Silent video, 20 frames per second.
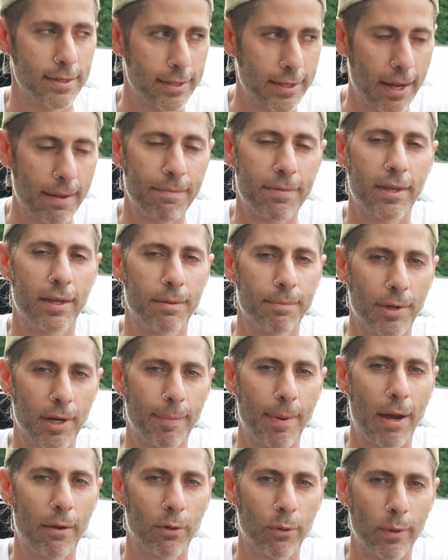the same thing, but a
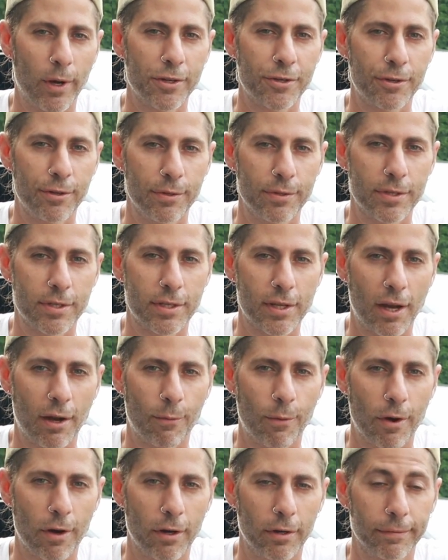power washer uses hot
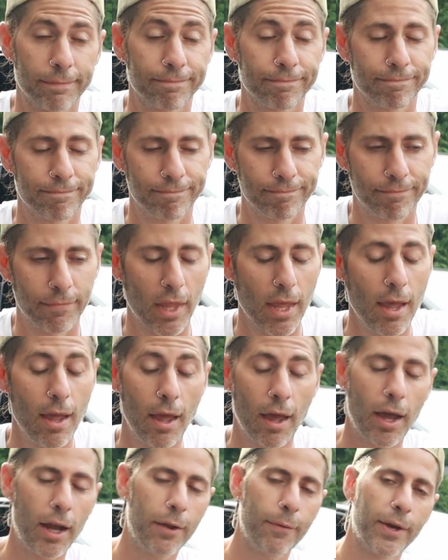water.
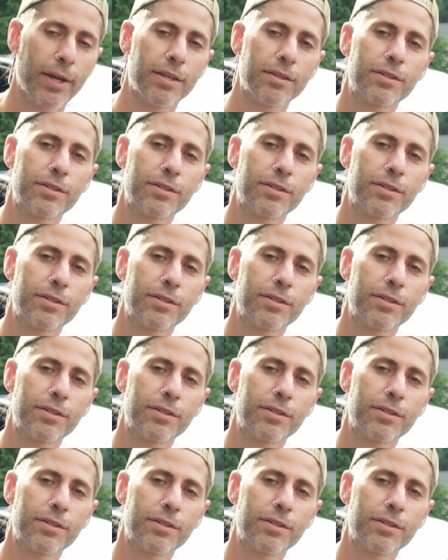Anyway,